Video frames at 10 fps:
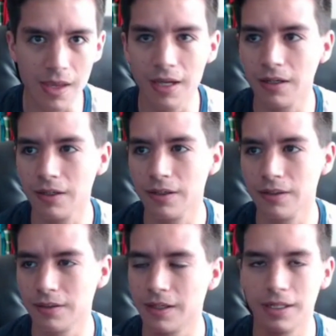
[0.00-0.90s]

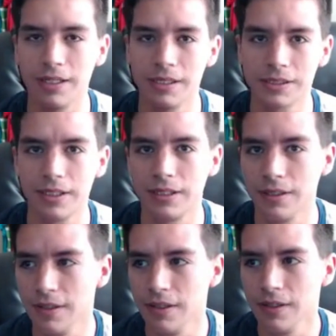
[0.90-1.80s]
I guess like
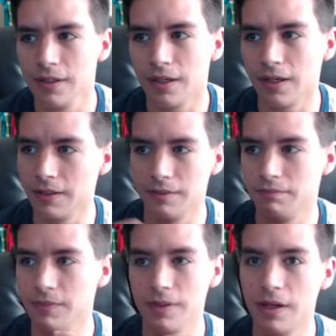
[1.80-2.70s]
I
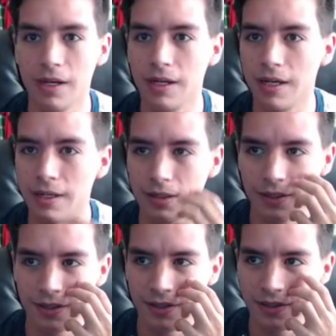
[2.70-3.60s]

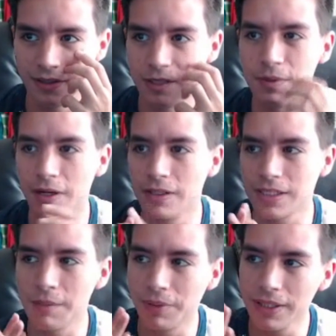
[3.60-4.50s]
to be
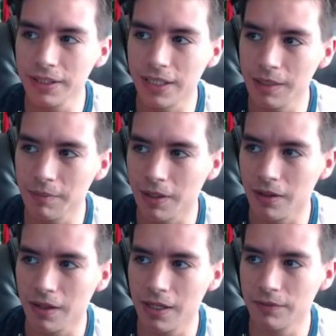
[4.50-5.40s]
honest, I played the game a
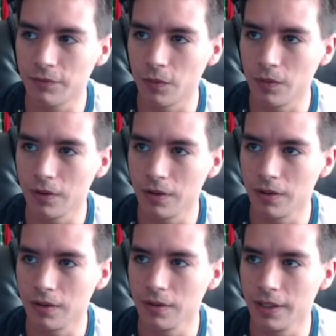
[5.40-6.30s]
lot
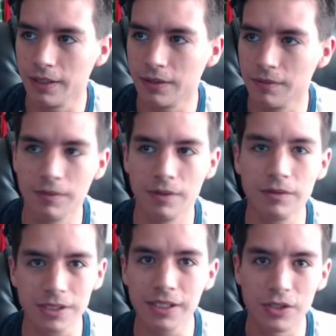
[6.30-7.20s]
for like
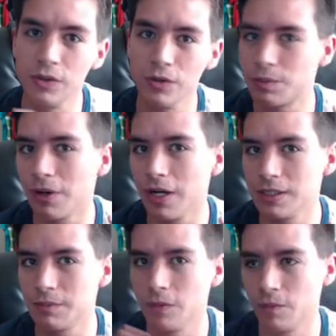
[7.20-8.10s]
there was like huge
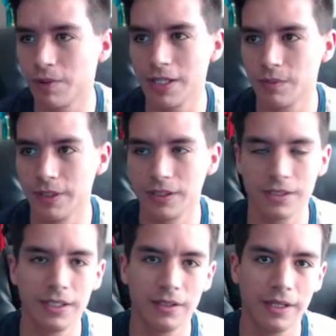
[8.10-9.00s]
prize winnings,
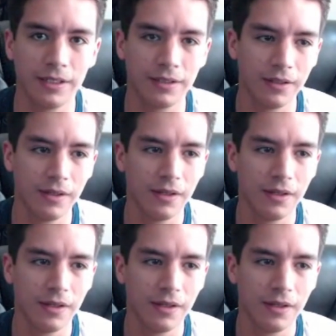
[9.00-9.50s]
and like